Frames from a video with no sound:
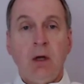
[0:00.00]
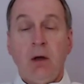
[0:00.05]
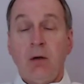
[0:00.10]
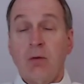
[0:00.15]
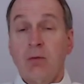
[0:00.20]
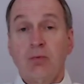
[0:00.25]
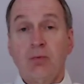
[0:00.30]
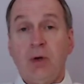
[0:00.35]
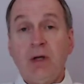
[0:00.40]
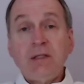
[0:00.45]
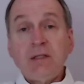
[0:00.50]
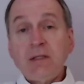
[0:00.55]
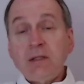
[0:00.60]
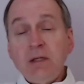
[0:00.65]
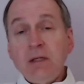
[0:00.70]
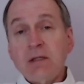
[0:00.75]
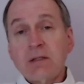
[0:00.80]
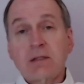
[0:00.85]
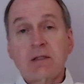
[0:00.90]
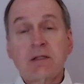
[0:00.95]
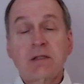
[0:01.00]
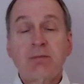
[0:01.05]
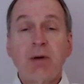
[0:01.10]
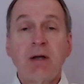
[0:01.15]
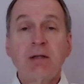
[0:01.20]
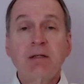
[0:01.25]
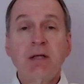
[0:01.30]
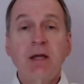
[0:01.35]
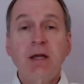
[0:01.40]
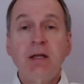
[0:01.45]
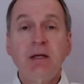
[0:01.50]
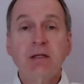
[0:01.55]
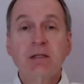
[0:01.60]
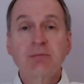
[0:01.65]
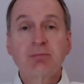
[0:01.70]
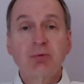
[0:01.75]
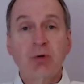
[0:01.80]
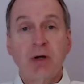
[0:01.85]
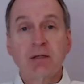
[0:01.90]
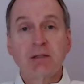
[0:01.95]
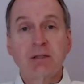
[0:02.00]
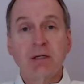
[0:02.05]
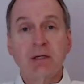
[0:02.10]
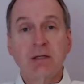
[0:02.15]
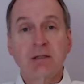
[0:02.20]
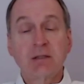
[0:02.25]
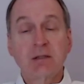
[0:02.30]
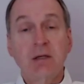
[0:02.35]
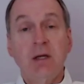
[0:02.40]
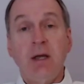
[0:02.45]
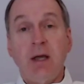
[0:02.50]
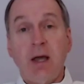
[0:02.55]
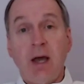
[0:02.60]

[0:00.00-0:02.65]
Rusting is a spontaneous process,